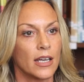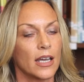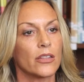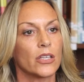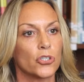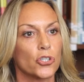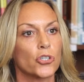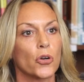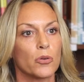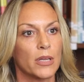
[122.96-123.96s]
and then
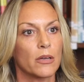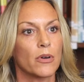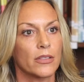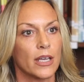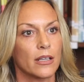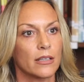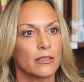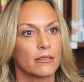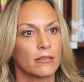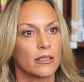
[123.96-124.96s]
showed me what they
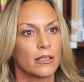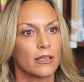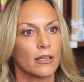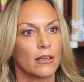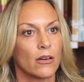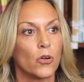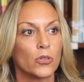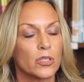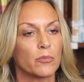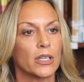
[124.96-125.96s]

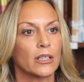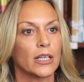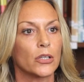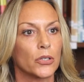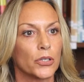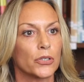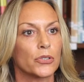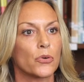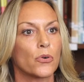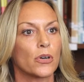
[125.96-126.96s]
ultimately learned
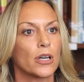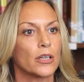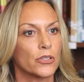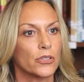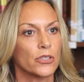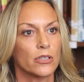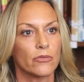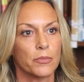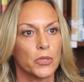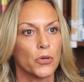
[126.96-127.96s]
or understood
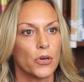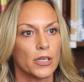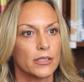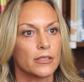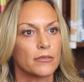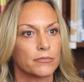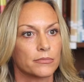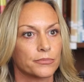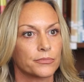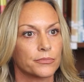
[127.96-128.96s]
from the course.
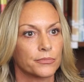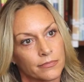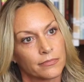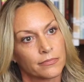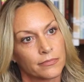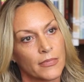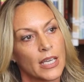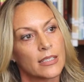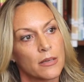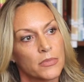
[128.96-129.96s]

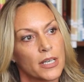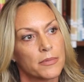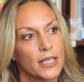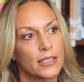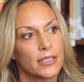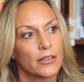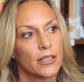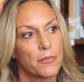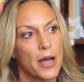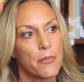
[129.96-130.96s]
Sometimes I set
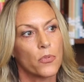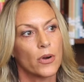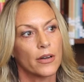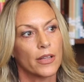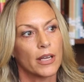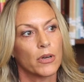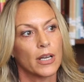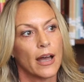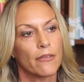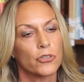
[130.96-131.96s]
them up where they would
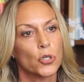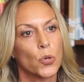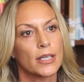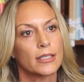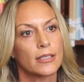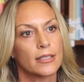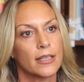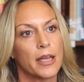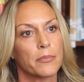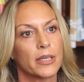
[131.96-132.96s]
have choice
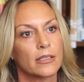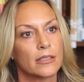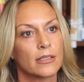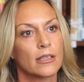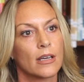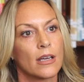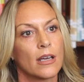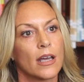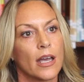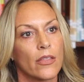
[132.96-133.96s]
assignments
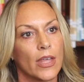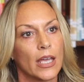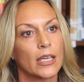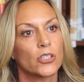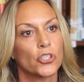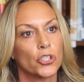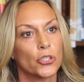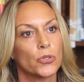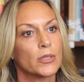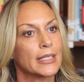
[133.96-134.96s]
and they could
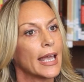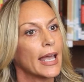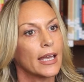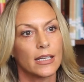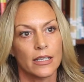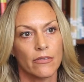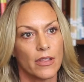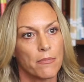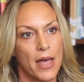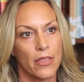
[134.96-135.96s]
choose any of the
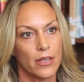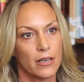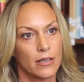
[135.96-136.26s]
method